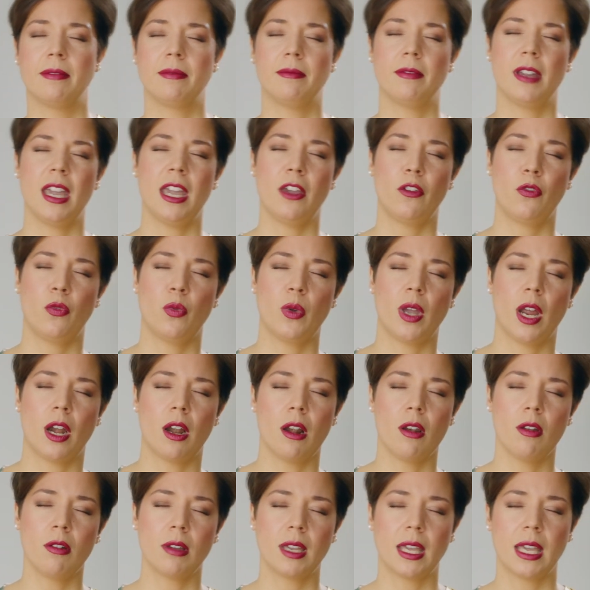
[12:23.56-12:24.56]
If we are
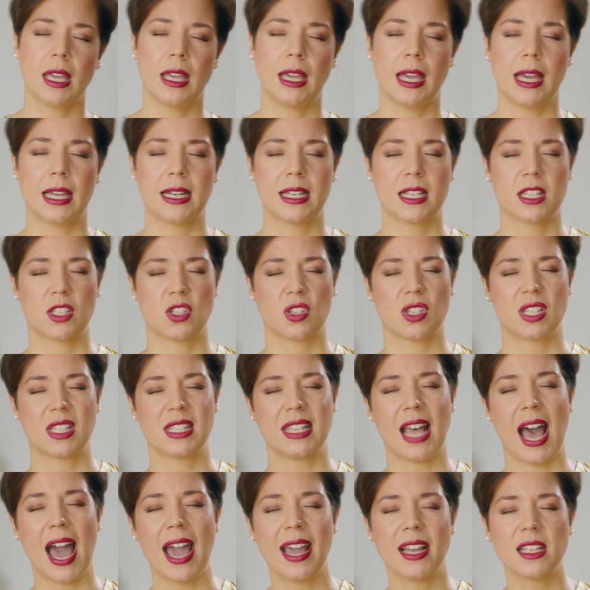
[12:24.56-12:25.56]
looking at a
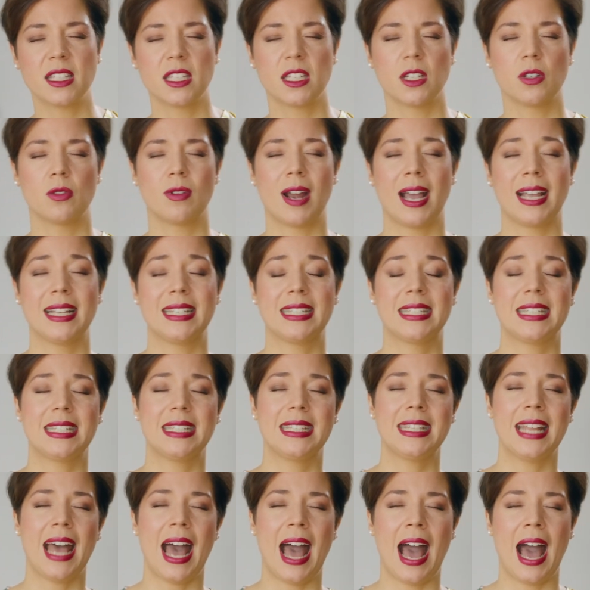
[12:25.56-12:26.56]
society right
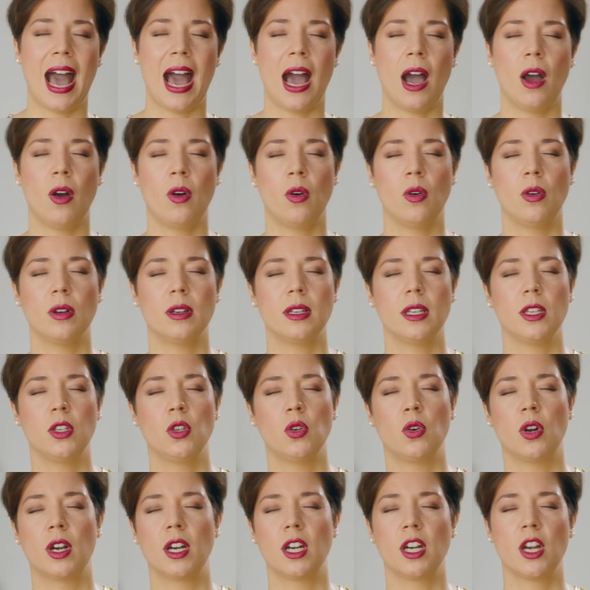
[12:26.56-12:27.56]
now,
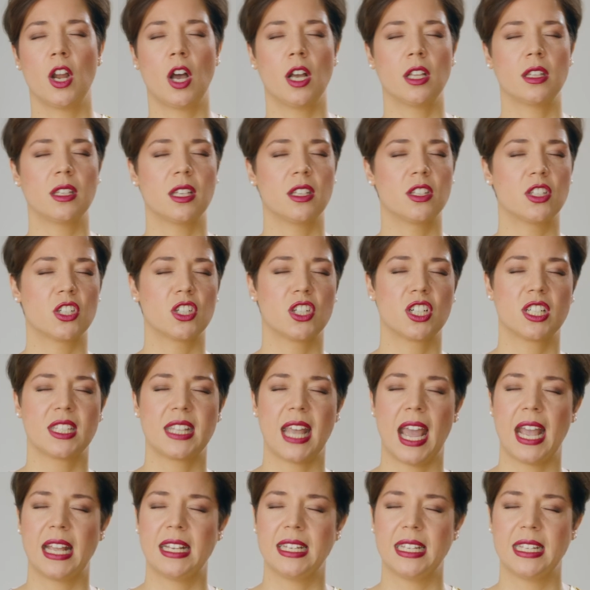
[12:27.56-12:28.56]
you are not
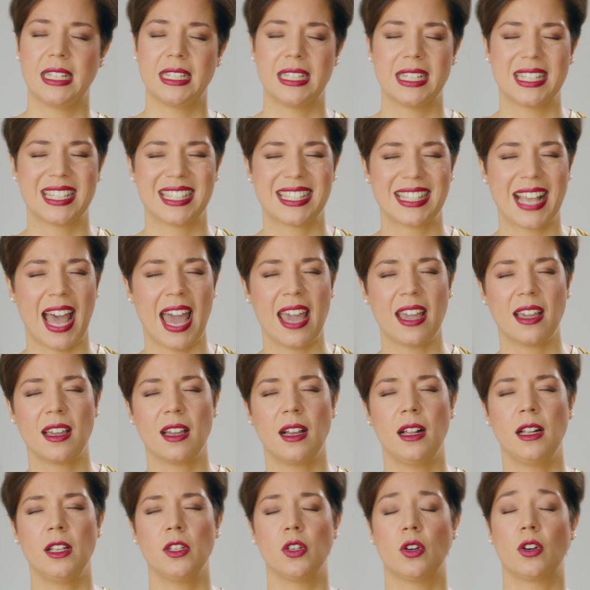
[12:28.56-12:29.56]
understanding this
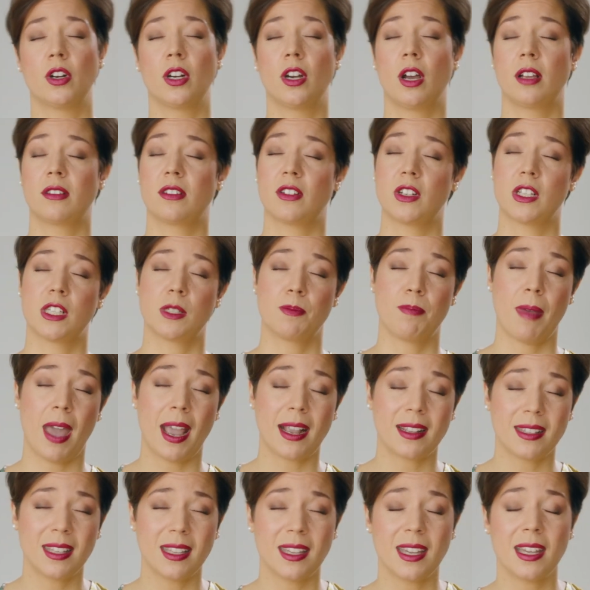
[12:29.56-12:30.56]
cycle, you are not
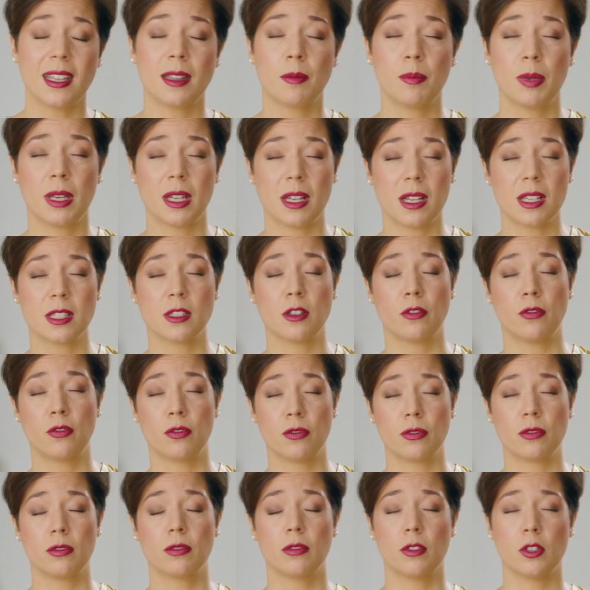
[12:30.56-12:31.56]
respecting it because
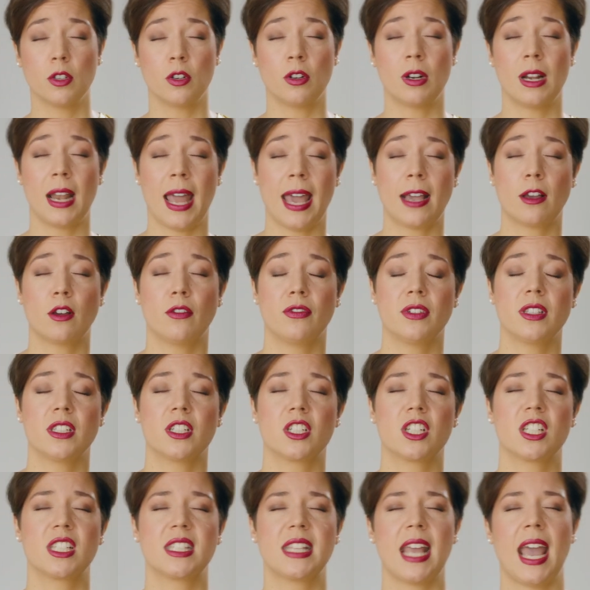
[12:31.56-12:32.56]
of your lack of
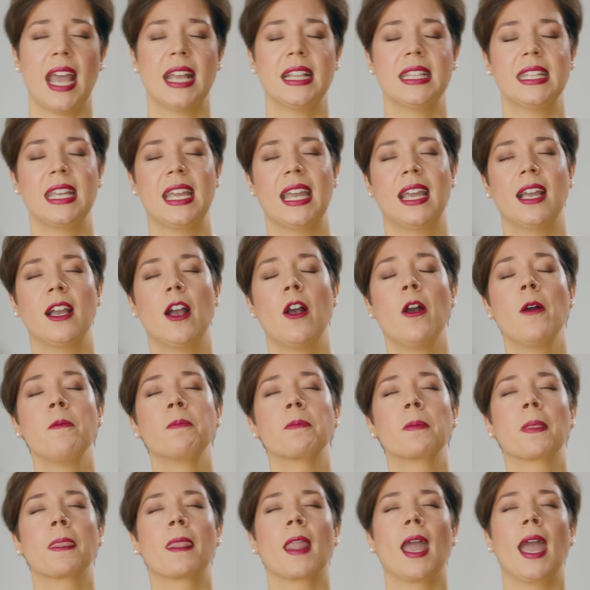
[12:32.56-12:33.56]
understanding,
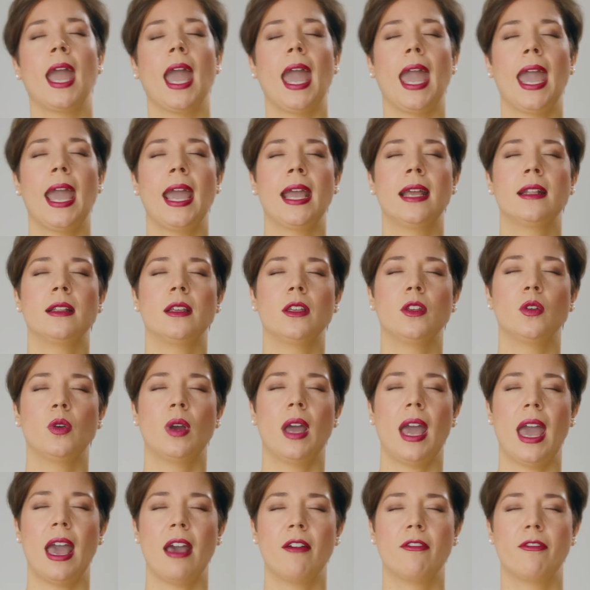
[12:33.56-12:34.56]
and you
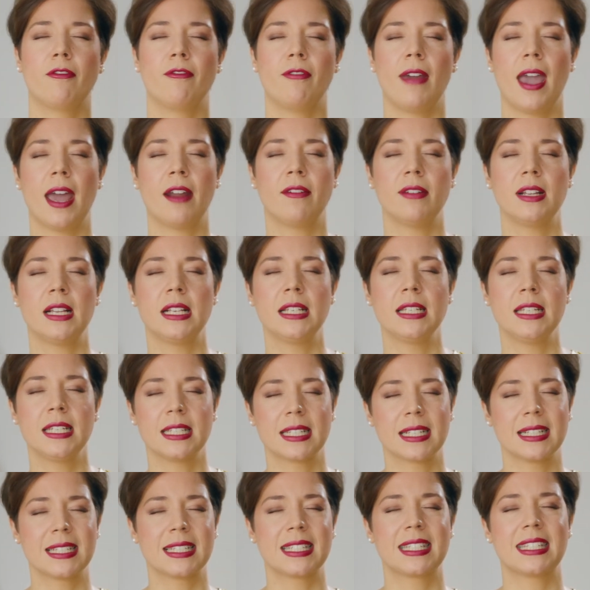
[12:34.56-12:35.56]
have very
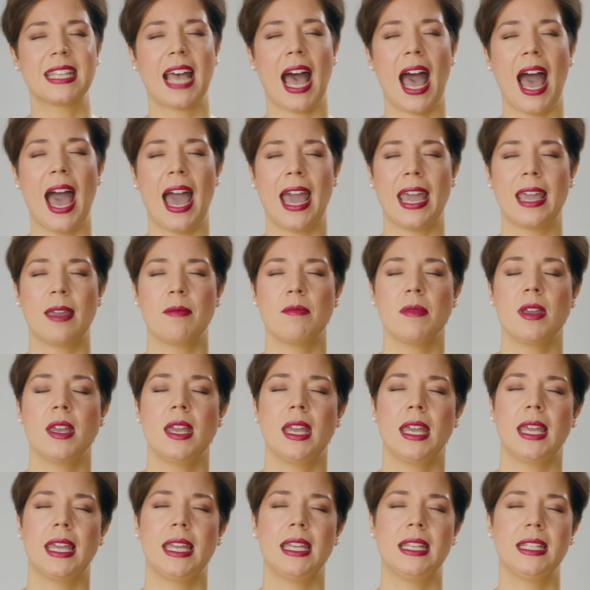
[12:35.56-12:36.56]
little time
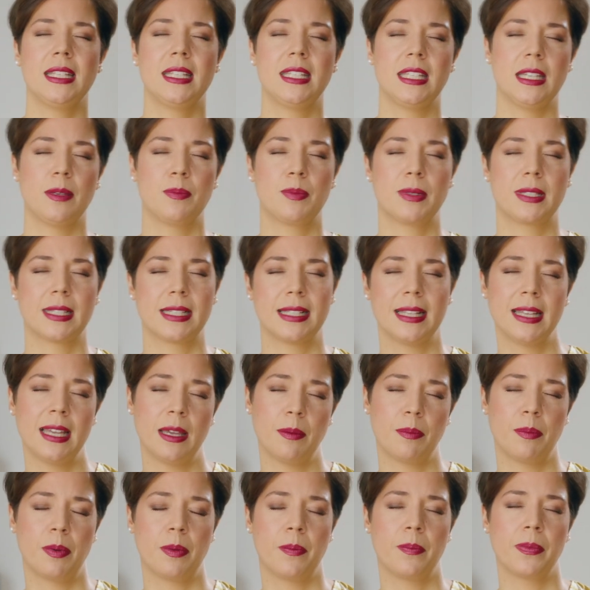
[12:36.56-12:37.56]
in deep
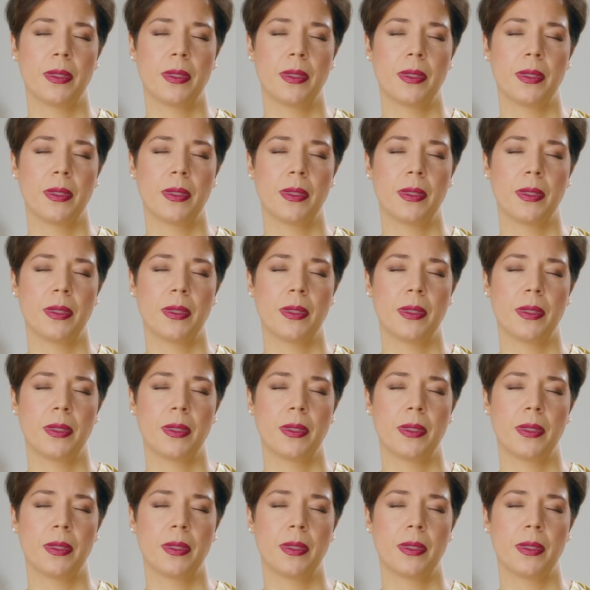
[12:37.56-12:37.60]
sleep.